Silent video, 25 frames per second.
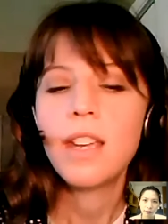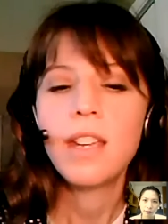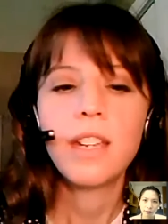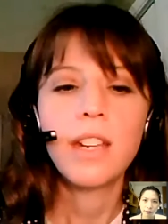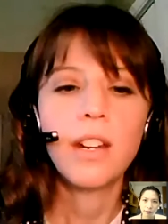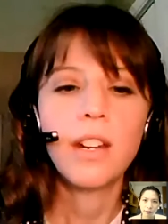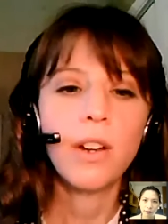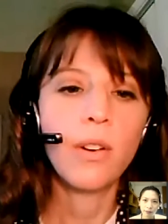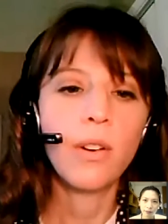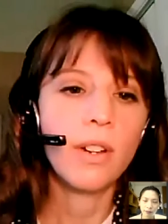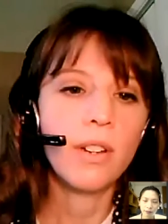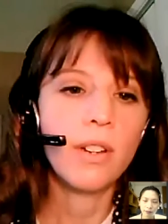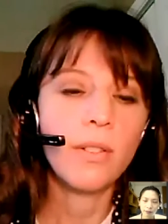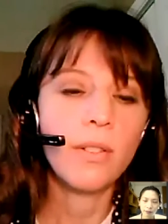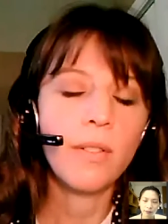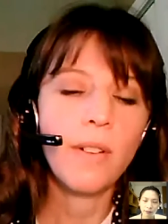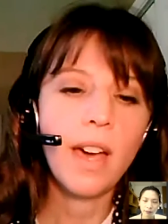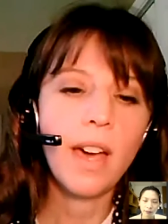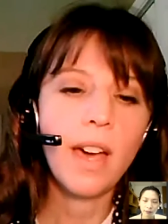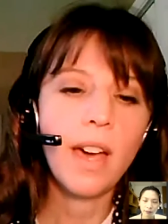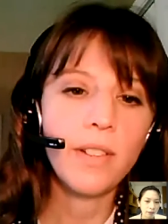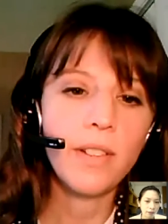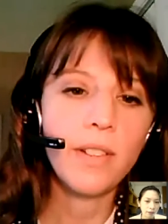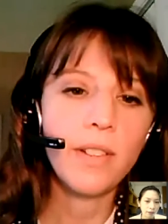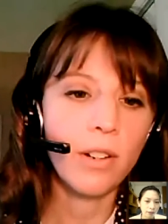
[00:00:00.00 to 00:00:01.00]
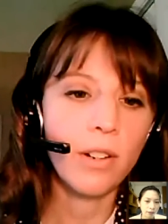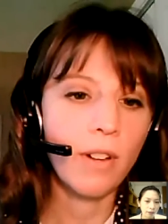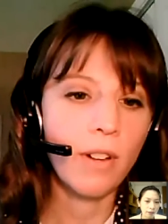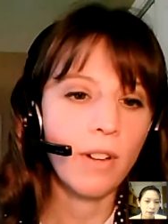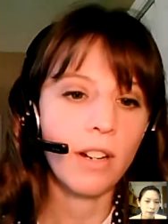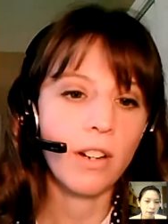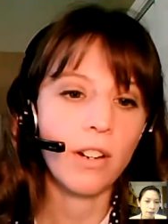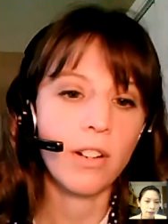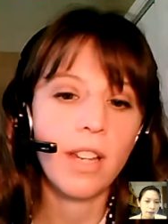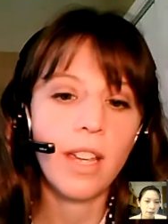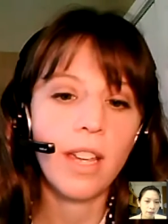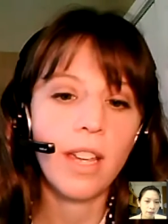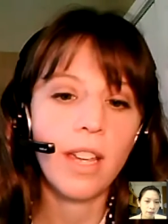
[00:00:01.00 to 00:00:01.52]
you know, having a
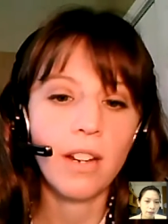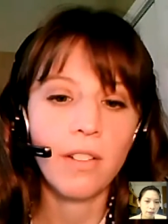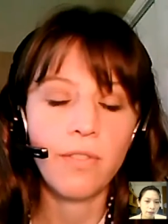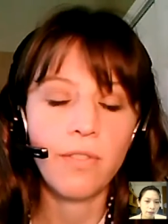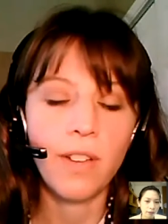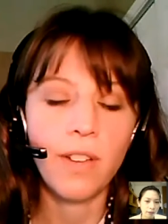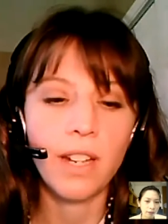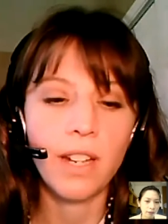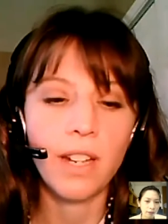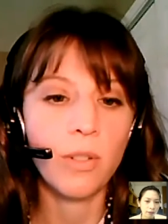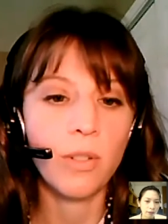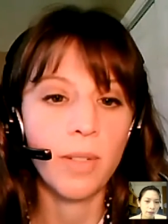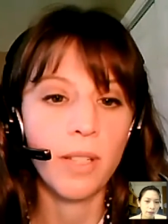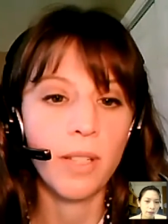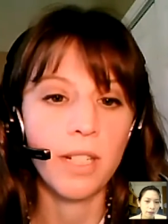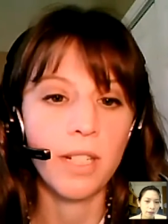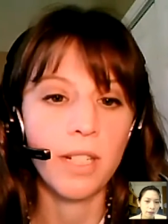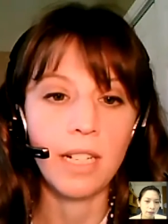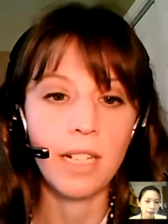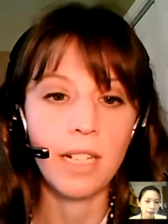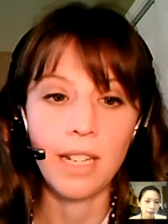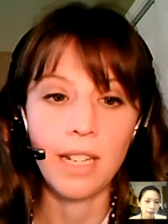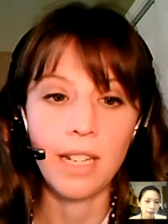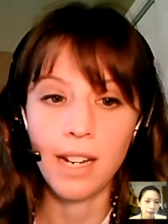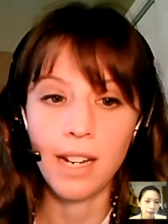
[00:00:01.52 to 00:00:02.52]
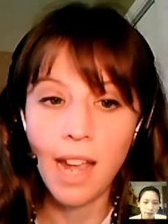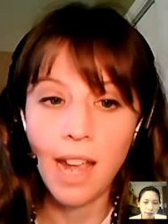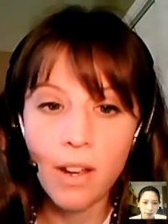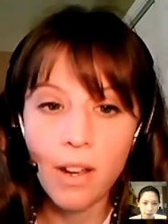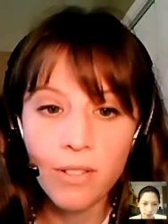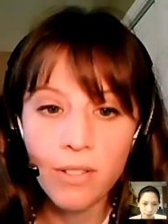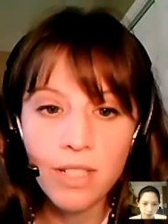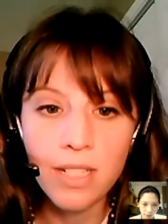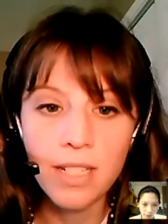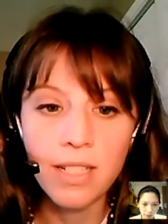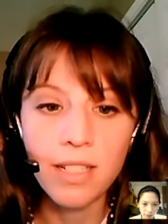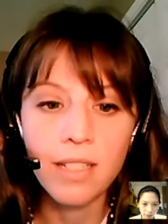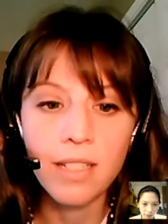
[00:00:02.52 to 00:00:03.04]
record can affect your ability to get
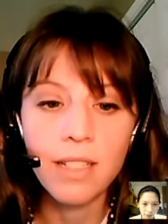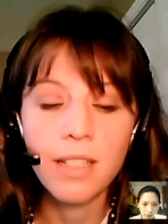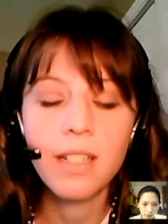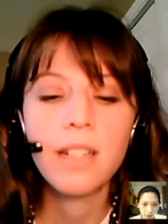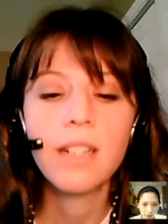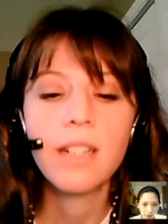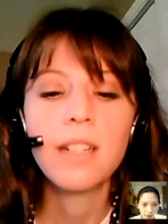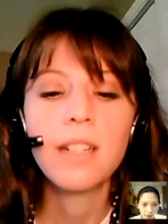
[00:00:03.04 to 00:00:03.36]
housing,